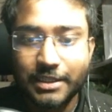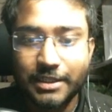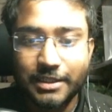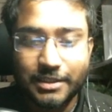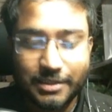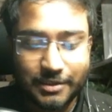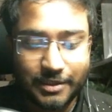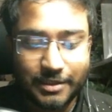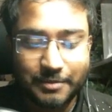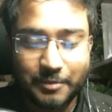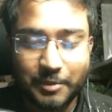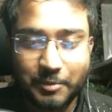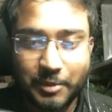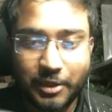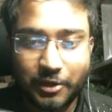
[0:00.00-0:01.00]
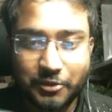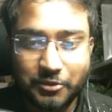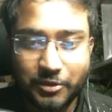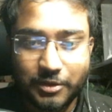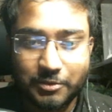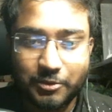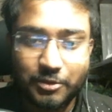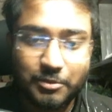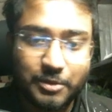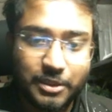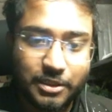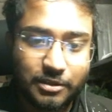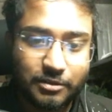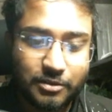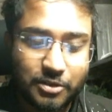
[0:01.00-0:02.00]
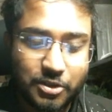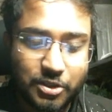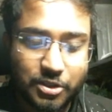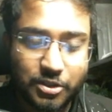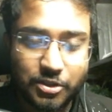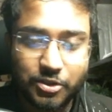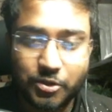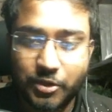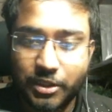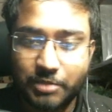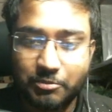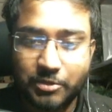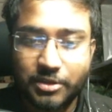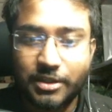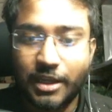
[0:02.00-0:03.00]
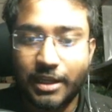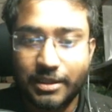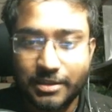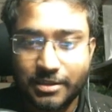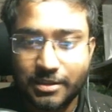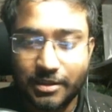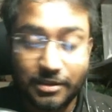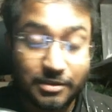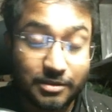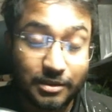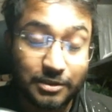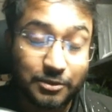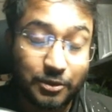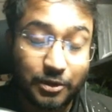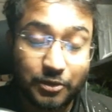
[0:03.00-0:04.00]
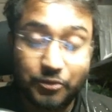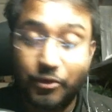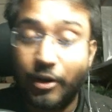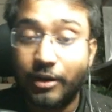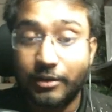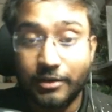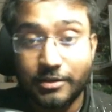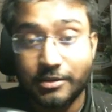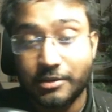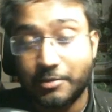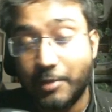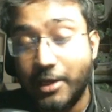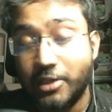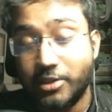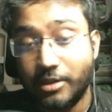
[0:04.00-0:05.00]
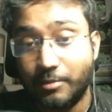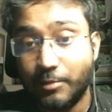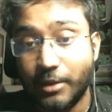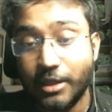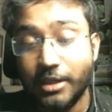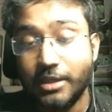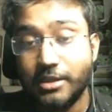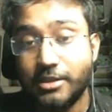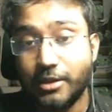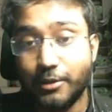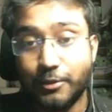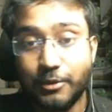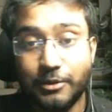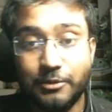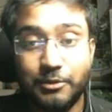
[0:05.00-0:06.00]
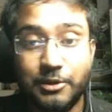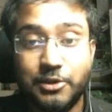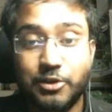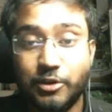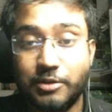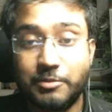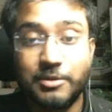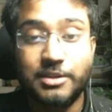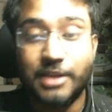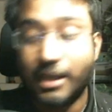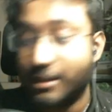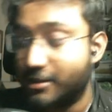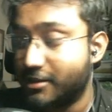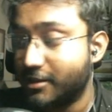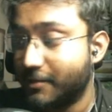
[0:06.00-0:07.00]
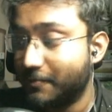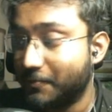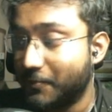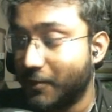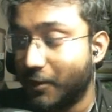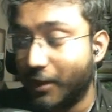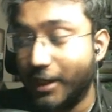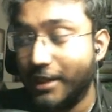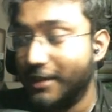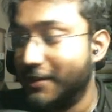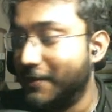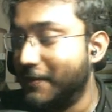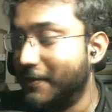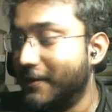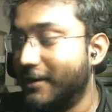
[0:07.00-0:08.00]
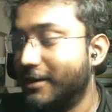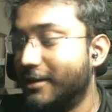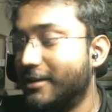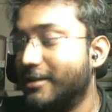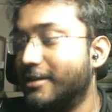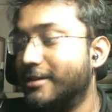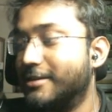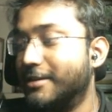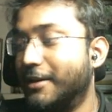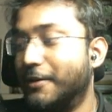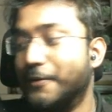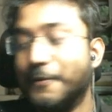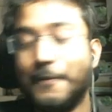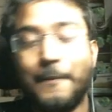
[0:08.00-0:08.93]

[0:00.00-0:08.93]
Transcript: so because we'll be shooting missiles. It's not a dragon, it's a spaceship, so we'll shoot missiles. Okay, so